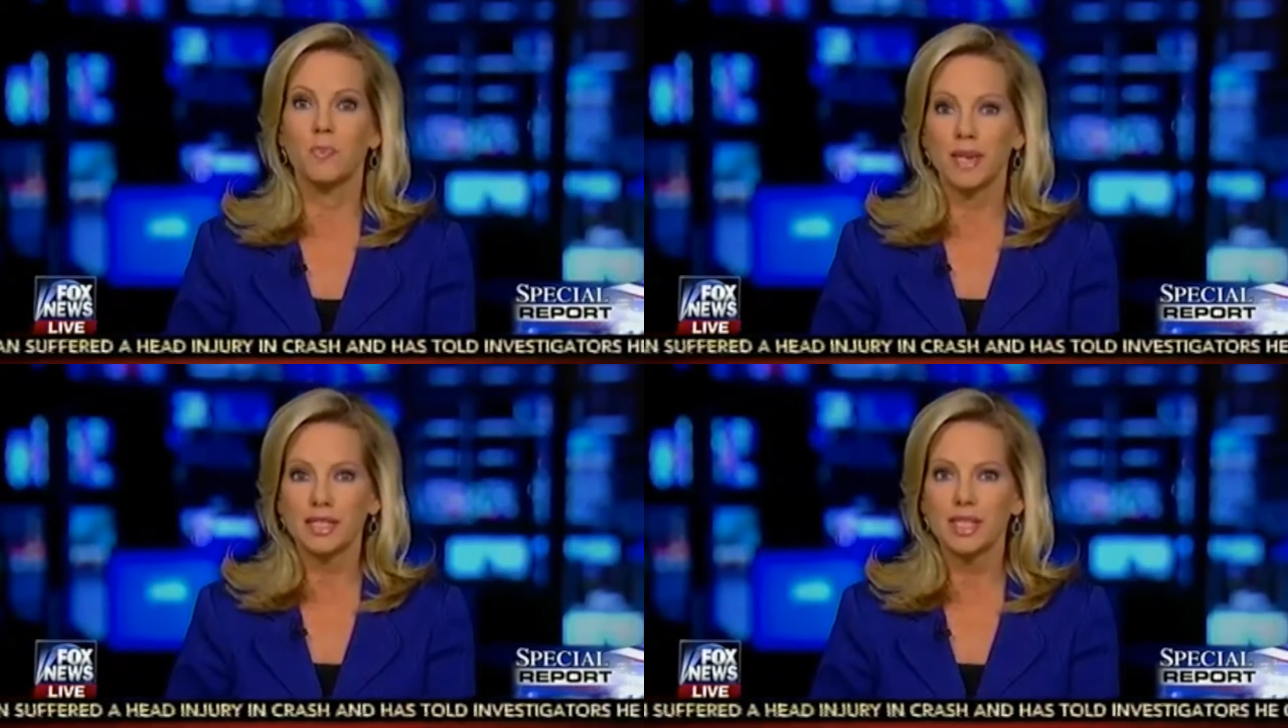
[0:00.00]

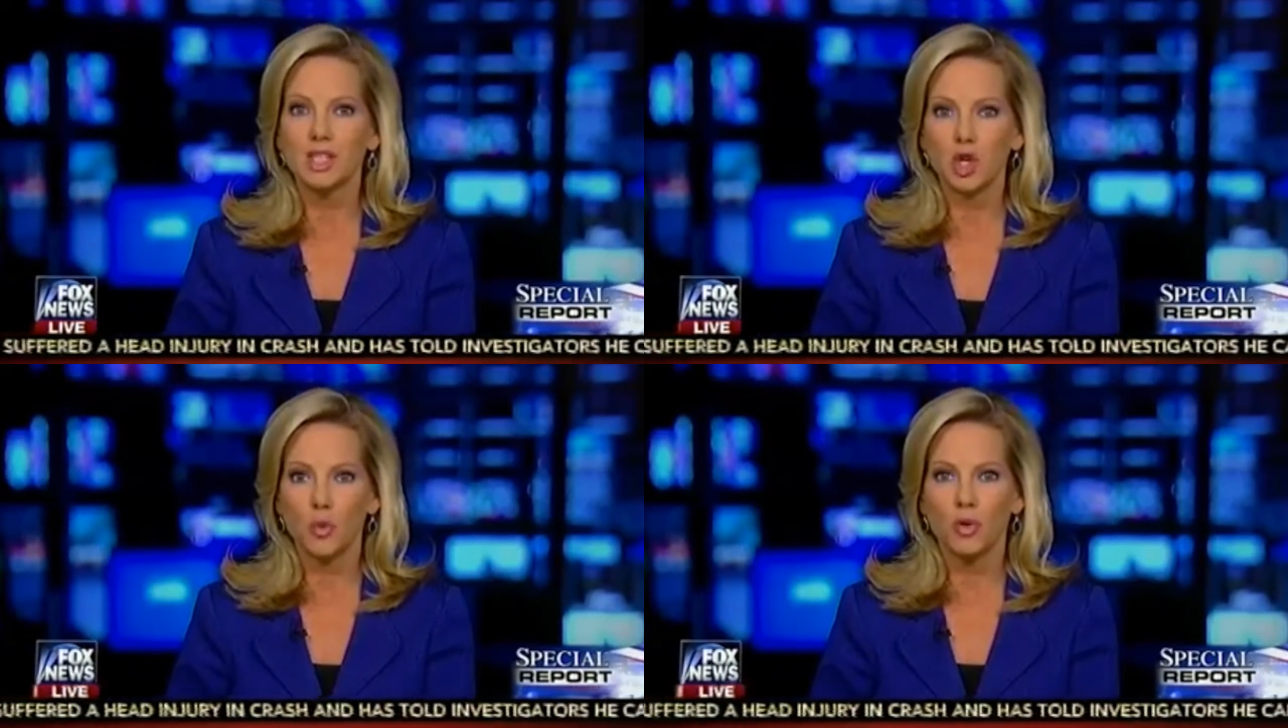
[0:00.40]

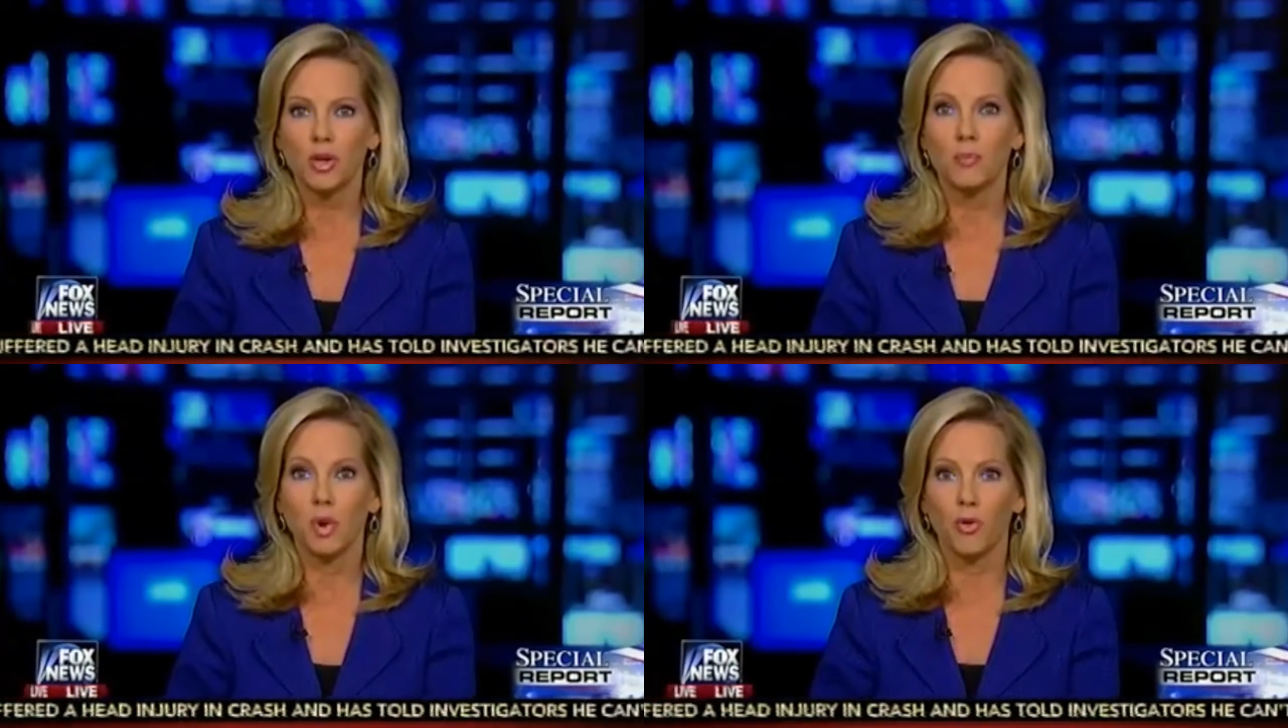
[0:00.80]

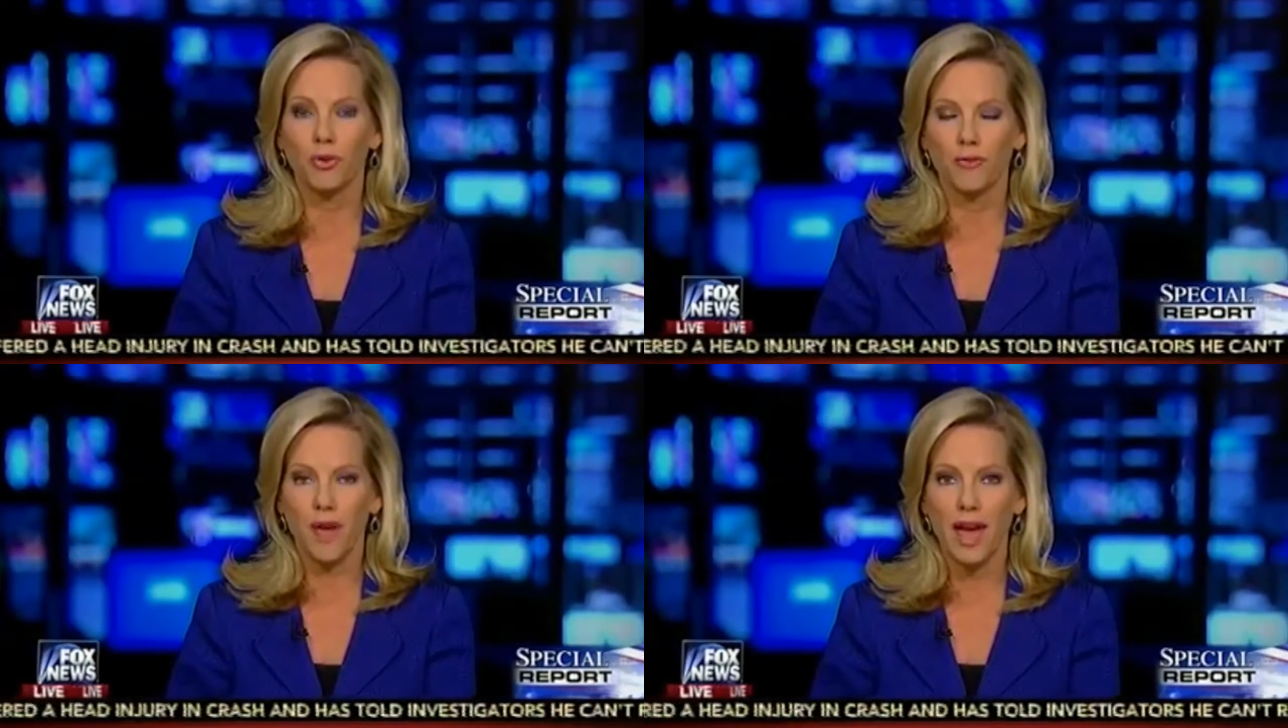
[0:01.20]
misinterpreted both
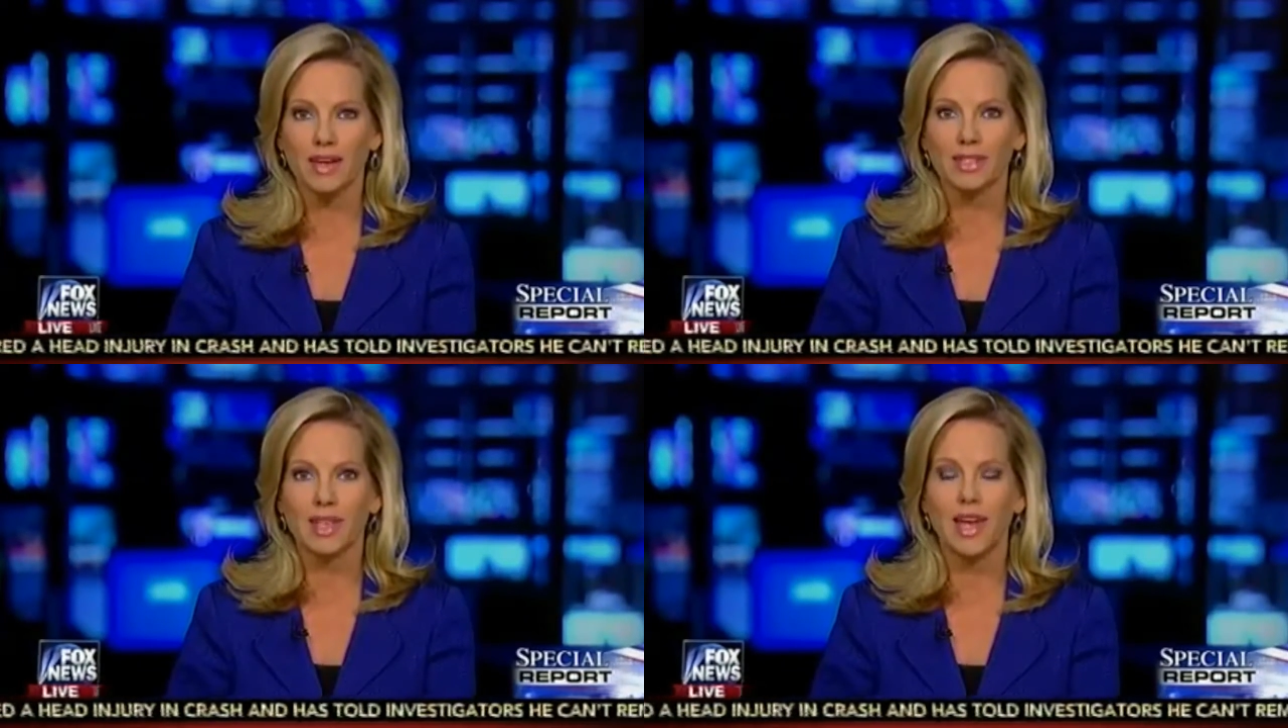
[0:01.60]
the facts